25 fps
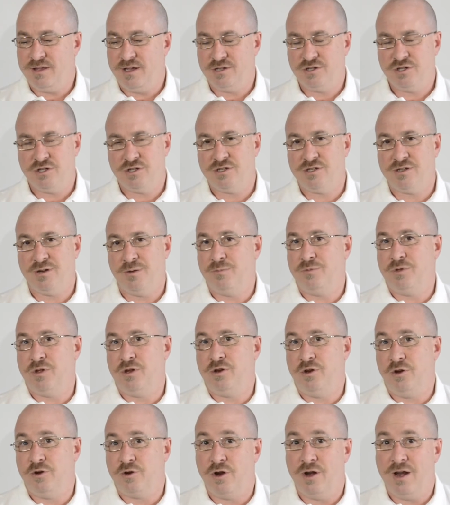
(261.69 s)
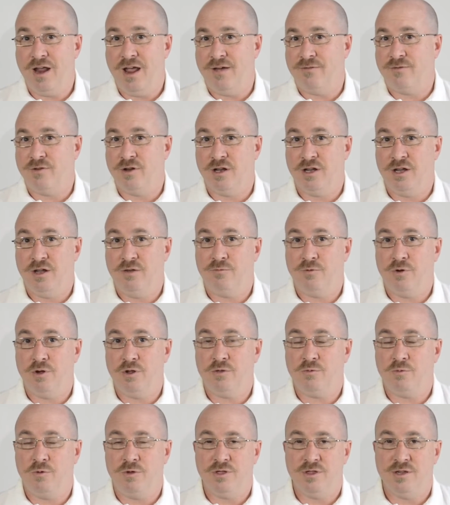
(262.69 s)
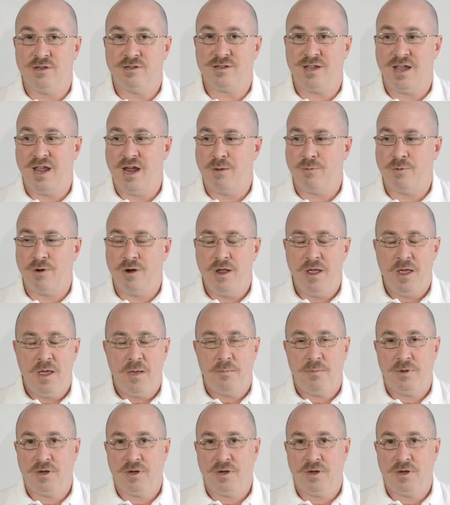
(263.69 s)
That's just something you're going to have to live with this camera.